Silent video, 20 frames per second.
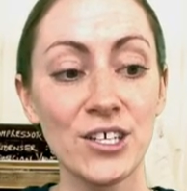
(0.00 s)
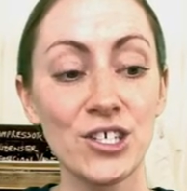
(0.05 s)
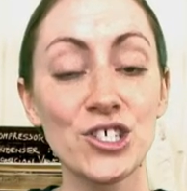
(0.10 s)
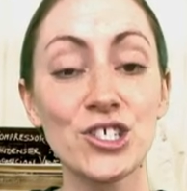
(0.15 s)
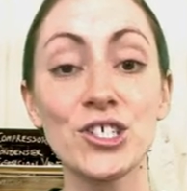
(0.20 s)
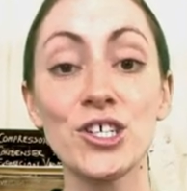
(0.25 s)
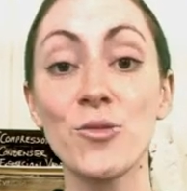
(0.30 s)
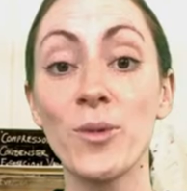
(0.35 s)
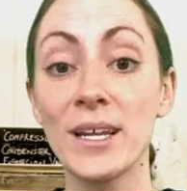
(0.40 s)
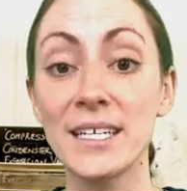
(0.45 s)

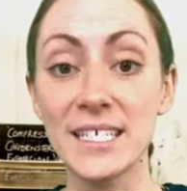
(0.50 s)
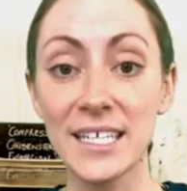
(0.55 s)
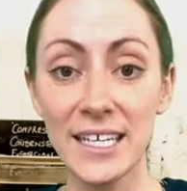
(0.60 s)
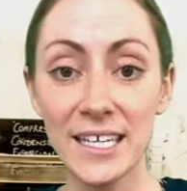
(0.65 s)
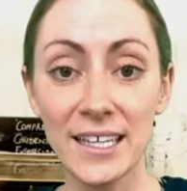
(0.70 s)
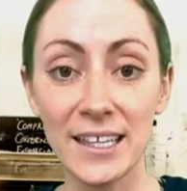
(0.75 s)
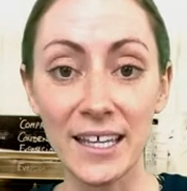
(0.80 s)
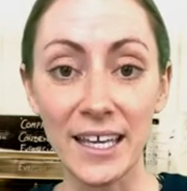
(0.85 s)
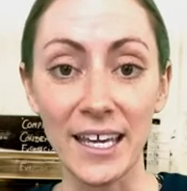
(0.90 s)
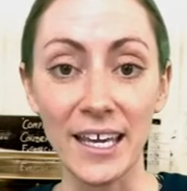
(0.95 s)
she went
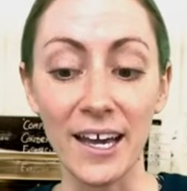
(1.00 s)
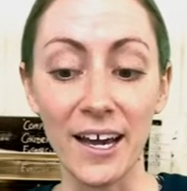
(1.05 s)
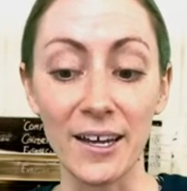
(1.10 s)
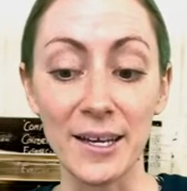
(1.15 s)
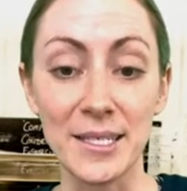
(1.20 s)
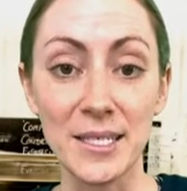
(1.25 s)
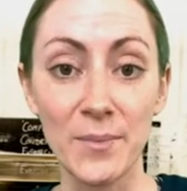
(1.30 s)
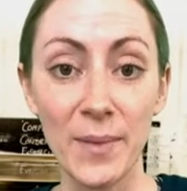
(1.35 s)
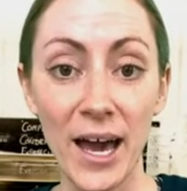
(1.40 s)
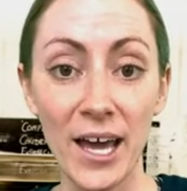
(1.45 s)
to Italy
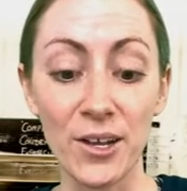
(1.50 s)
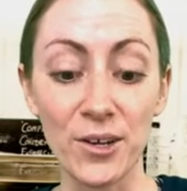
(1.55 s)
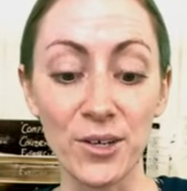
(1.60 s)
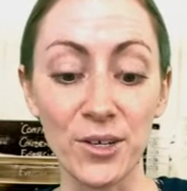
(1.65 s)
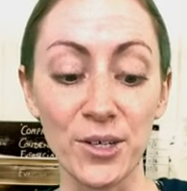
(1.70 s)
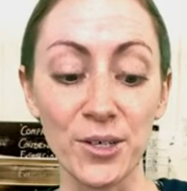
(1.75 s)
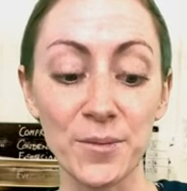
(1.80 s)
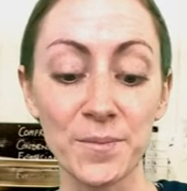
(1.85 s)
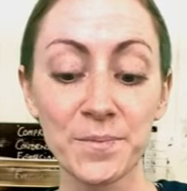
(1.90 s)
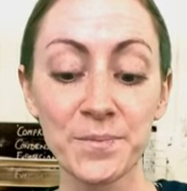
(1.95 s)
on a
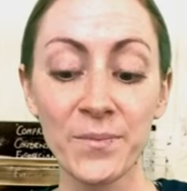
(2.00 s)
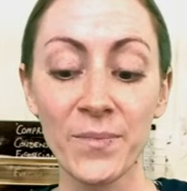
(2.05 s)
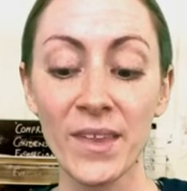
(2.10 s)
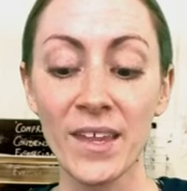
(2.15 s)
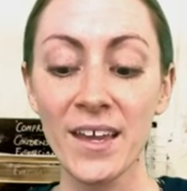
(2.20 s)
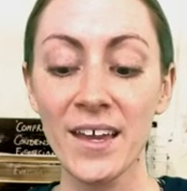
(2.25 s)
sabbatical